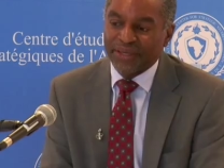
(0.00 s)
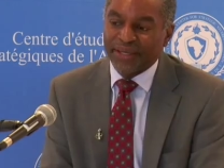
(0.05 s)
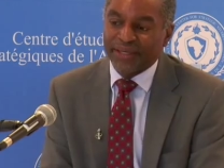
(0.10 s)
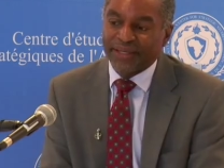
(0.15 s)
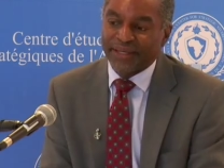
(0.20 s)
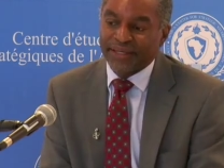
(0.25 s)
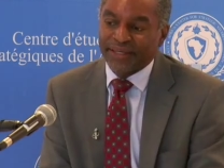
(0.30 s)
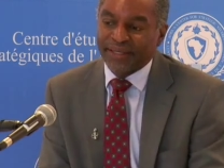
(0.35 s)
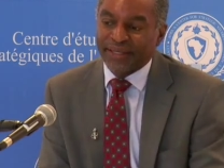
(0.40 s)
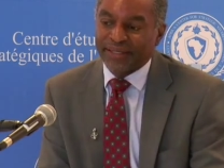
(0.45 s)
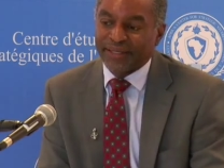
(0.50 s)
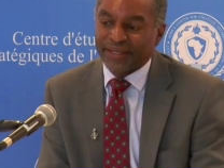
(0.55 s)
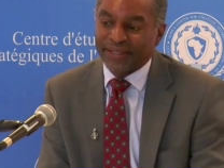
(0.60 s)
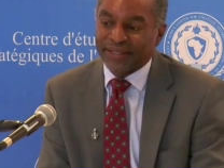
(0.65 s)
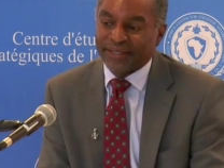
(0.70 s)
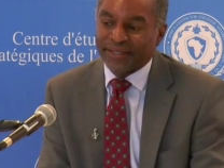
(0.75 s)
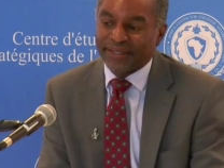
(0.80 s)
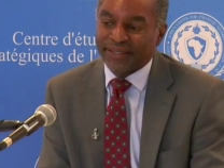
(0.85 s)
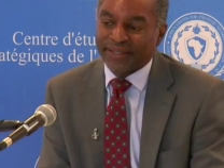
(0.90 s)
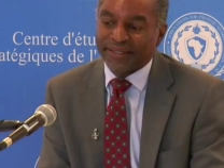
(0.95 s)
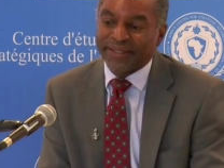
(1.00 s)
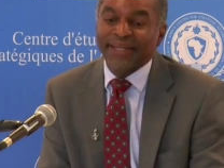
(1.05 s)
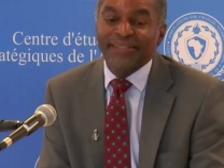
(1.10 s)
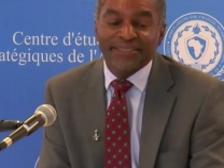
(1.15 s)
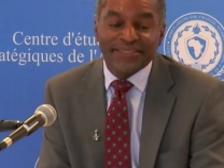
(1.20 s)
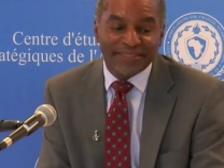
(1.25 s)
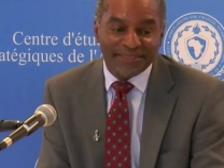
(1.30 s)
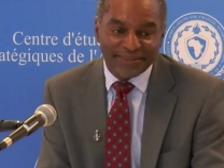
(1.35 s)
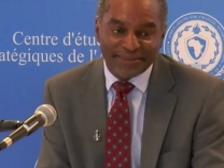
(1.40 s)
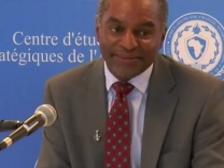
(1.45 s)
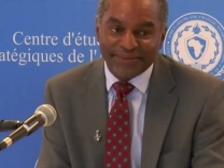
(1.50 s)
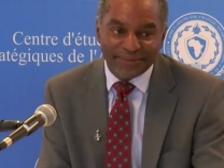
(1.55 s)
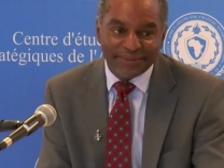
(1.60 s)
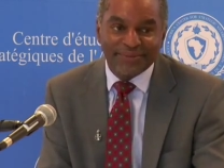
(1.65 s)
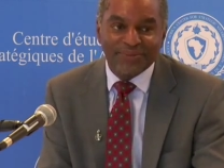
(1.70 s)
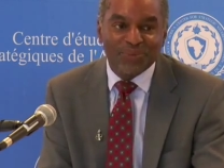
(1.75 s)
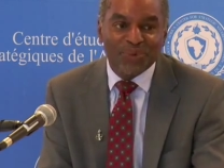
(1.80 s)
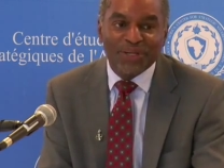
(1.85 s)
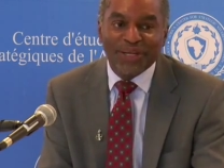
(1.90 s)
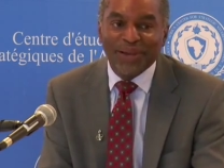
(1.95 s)
and, I, and, I, and that's
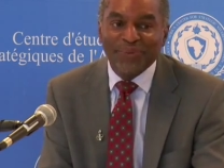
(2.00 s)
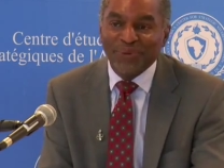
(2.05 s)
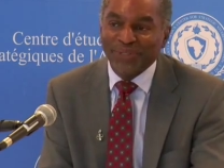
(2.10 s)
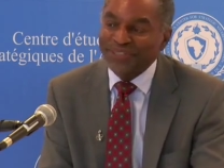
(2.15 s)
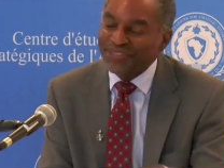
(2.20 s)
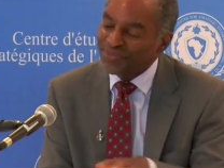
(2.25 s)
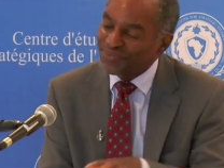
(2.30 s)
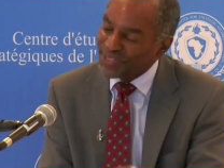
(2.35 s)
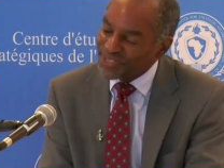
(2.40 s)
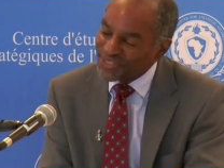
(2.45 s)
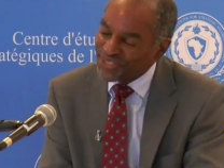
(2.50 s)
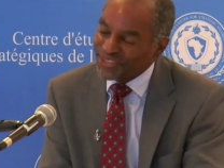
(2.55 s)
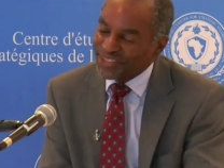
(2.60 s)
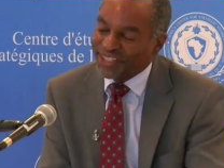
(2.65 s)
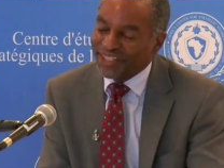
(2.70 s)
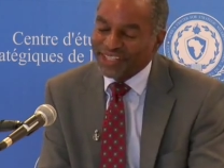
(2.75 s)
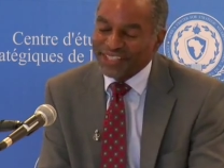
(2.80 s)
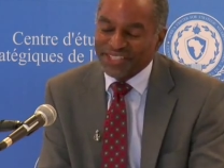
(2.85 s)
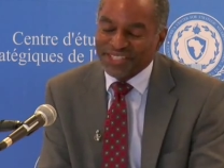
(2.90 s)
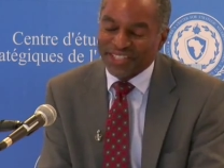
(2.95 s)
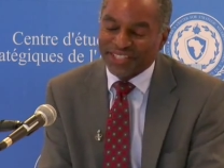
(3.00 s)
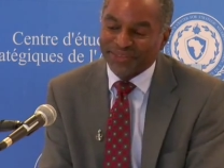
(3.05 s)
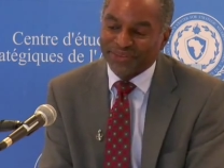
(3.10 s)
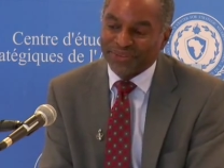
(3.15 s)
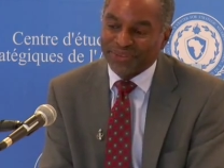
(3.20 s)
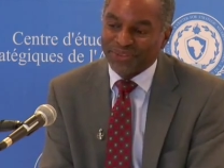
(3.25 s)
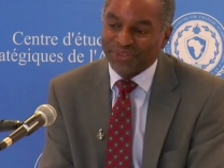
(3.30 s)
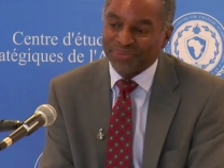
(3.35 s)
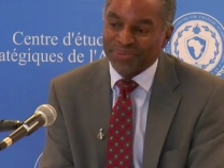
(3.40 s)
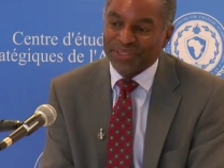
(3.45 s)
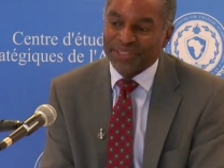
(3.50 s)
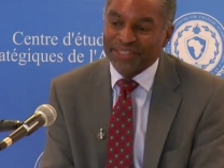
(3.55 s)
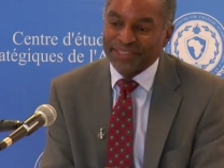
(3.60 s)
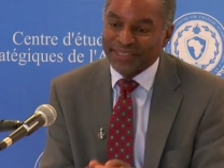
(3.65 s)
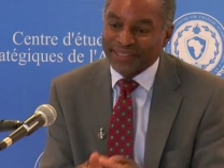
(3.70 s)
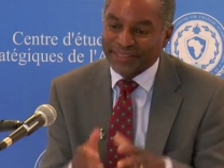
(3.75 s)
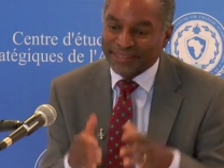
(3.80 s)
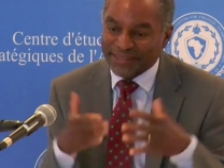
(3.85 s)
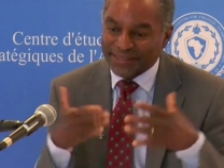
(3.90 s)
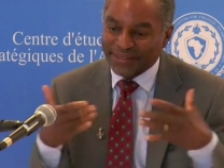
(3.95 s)
one I wanted to make sure that I shared with you, because
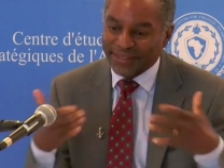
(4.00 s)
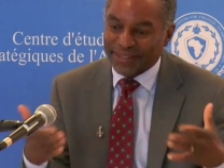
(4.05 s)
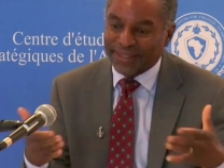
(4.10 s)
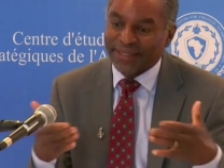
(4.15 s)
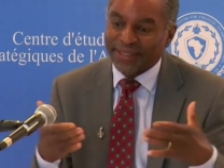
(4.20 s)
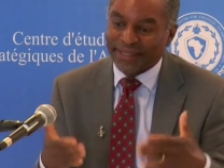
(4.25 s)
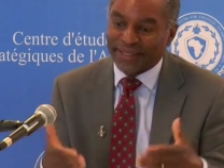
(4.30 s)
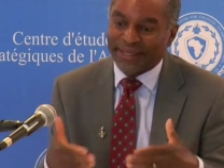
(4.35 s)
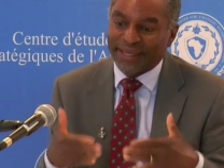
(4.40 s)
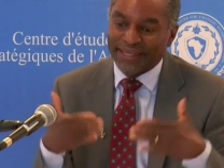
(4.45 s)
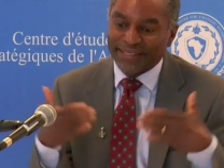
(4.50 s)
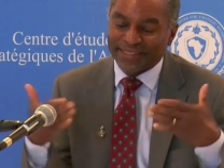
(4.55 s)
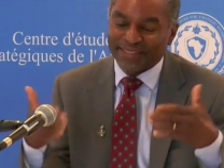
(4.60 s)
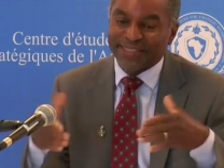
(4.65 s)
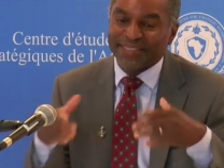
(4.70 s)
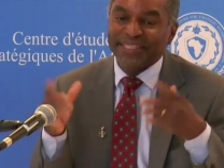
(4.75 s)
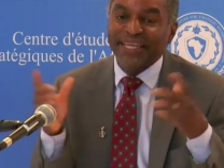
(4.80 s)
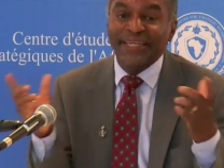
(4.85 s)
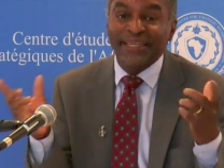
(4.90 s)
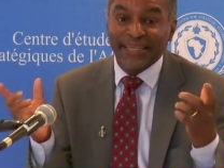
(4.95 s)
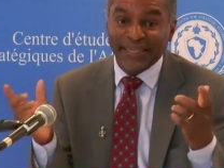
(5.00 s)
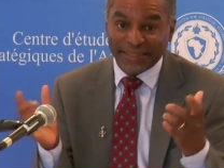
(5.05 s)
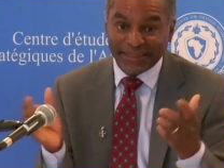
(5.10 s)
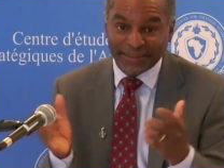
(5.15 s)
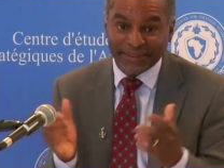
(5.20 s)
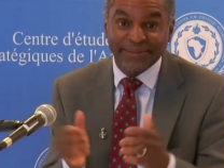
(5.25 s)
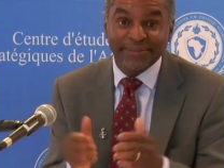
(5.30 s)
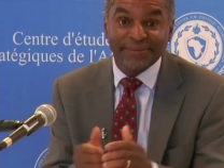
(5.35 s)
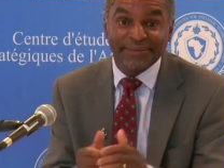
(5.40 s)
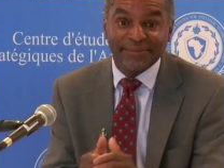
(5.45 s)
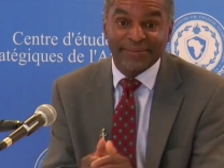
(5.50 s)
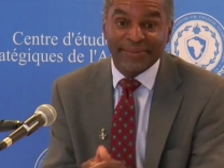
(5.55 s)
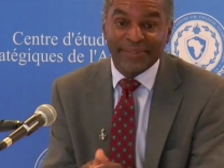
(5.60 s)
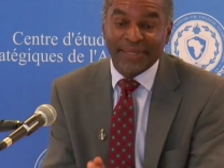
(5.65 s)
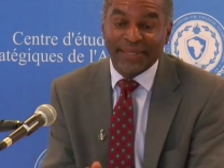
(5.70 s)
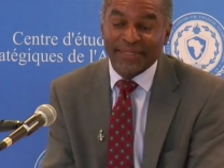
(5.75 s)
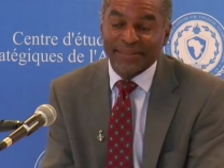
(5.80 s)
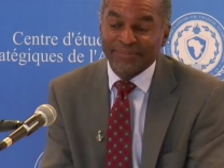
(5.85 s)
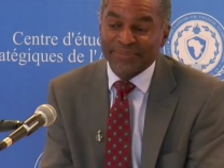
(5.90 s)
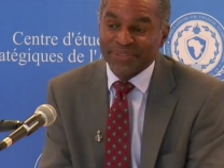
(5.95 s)
it's, it's ticking,
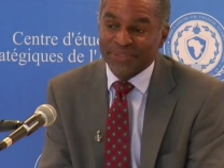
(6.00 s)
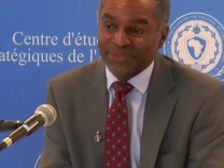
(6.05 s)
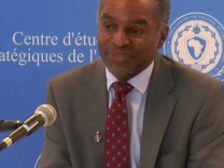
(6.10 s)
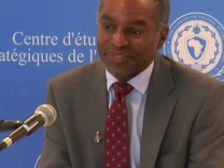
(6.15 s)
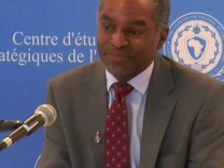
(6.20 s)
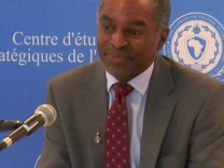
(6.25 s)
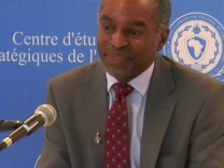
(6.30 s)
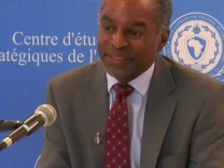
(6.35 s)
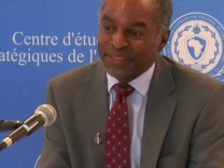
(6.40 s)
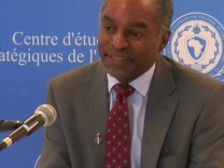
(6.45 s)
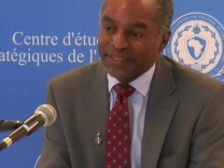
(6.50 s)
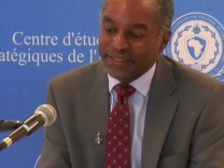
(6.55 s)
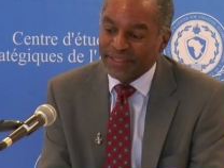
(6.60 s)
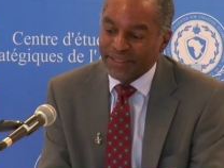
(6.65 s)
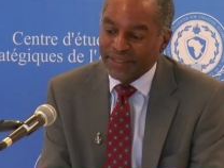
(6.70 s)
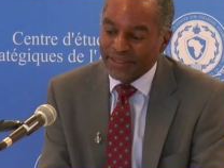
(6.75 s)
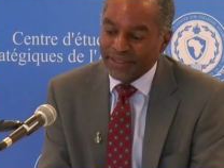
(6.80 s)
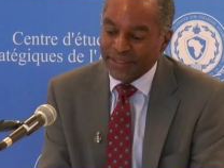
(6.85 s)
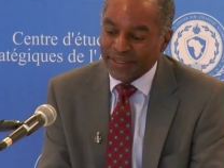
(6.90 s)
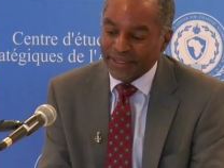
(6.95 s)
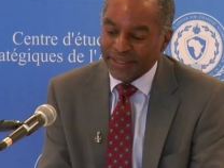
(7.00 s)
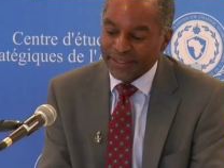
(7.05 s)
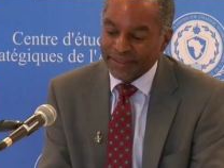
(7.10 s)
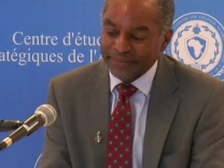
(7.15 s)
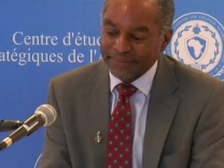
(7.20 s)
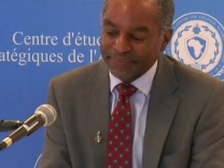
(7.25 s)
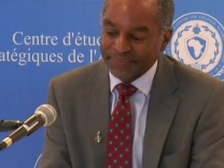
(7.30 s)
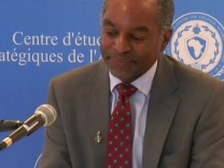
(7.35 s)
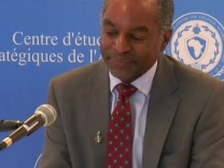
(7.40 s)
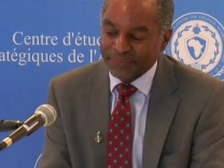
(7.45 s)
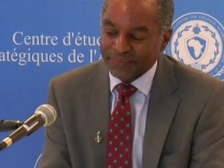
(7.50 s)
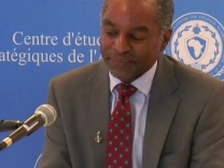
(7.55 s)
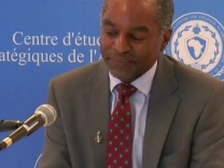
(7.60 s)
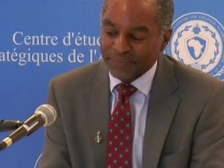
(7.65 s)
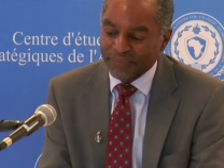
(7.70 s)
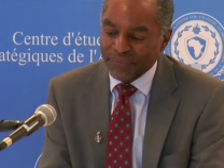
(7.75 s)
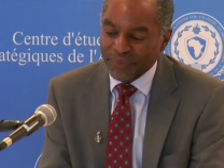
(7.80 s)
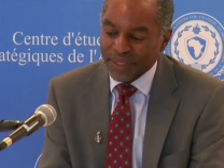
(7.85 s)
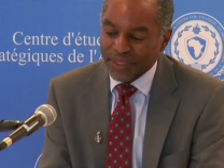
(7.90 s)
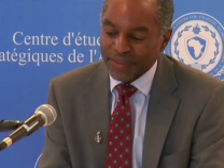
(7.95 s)
um, so to speak. Um,
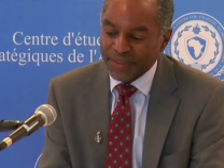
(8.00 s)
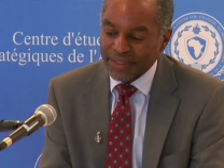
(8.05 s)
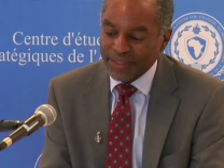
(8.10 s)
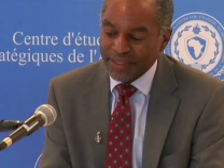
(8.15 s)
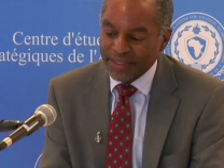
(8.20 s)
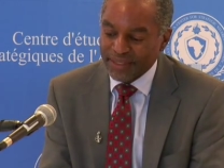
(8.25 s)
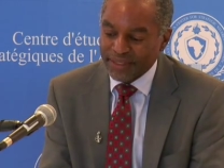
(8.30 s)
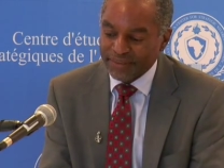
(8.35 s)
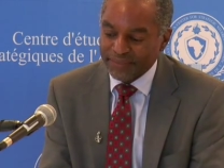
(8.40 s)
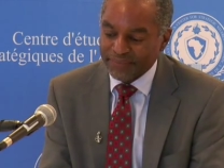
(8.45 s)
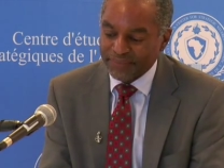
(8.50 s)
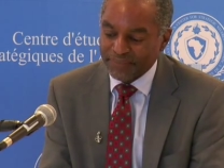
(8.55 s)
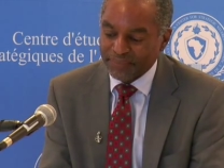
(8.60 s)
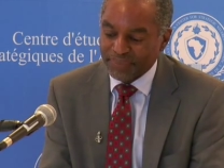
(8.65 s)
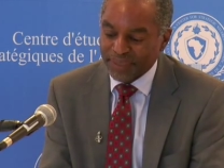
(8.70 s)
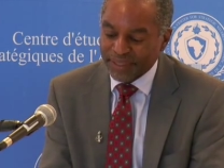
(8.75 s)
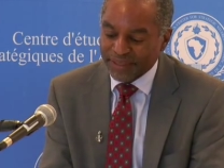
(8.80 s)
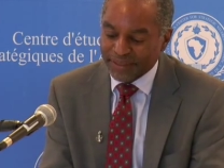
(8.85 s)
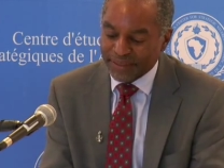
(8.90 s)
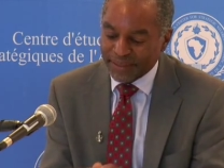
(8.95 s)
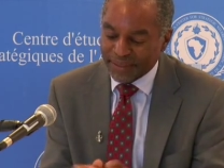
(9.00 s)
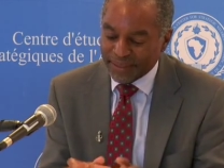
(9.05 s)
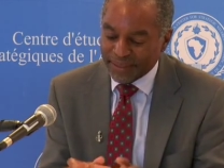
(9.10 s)
the, um, but